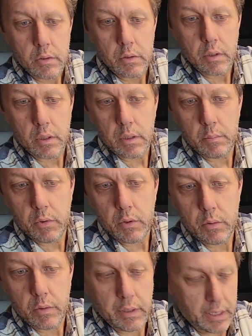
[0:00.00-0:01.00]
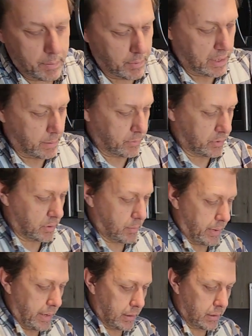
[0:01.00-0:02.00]
chocolate mold with the M&Ms in the
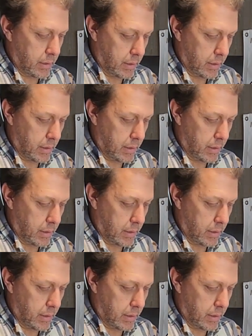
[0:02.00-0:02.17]
back.